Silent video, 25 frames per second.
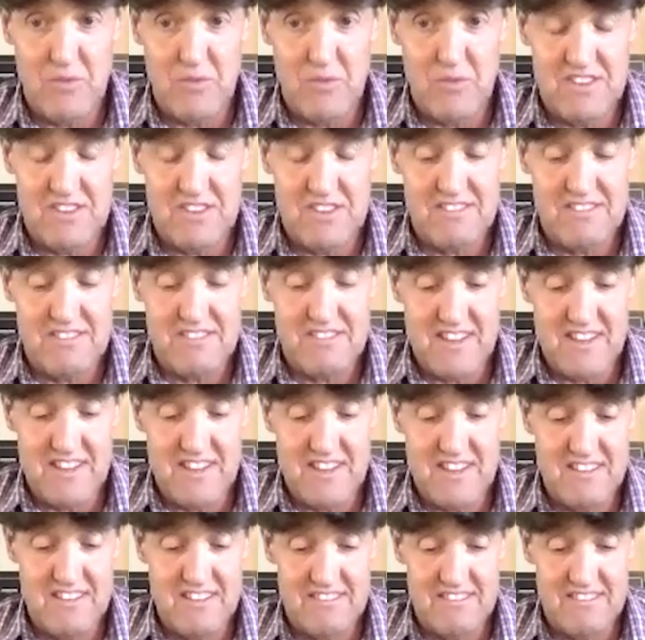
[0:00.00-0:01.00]
which
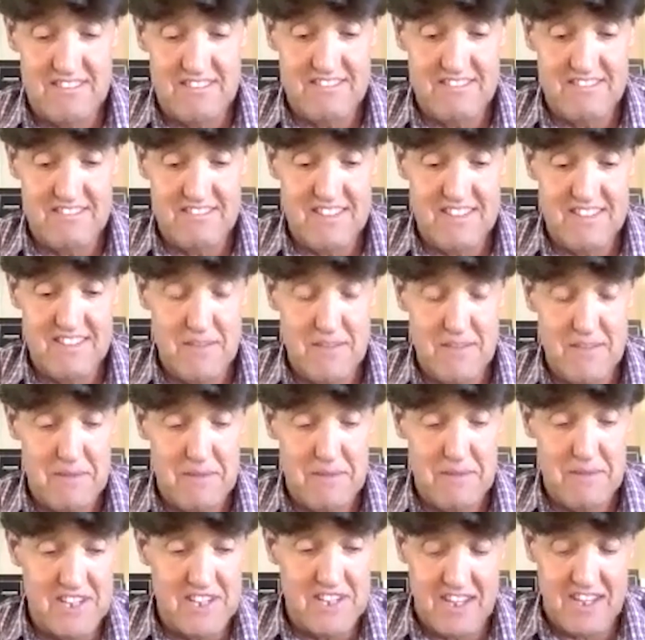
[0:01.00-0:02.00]

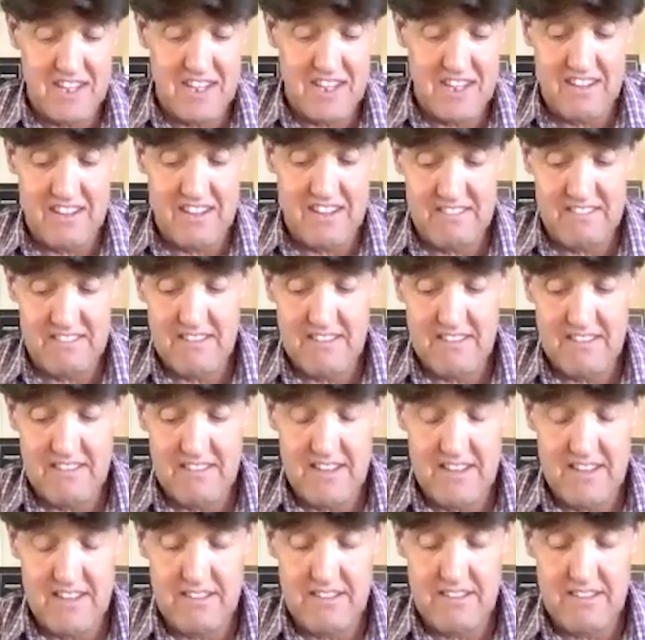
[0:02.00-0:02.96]
MMT can